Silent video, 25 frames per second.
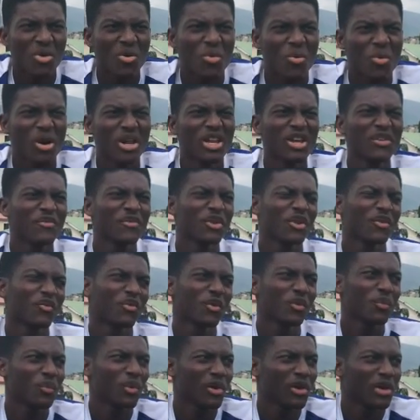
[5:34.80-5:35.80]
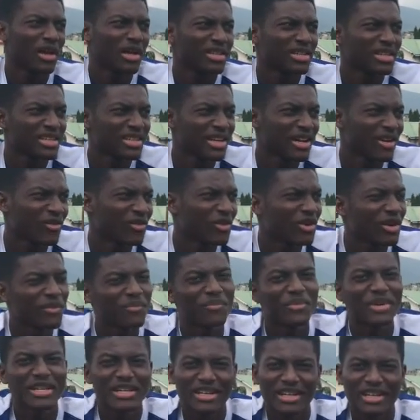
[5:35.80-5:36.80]
Well, if not football, I think I could
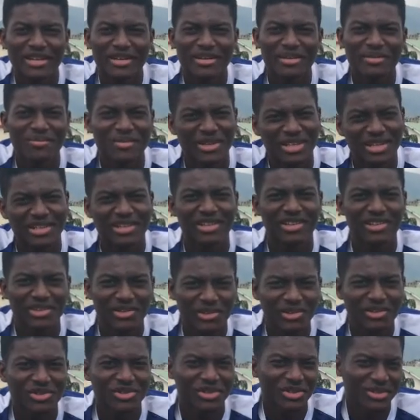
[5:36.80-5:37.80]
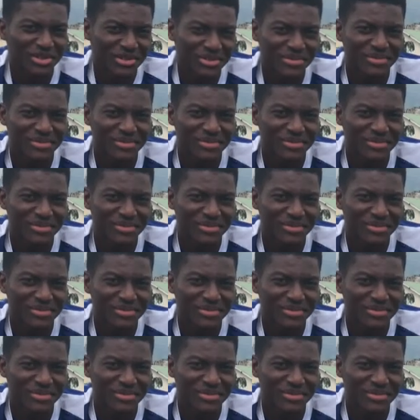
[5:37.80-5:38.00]
have been a medical doctor.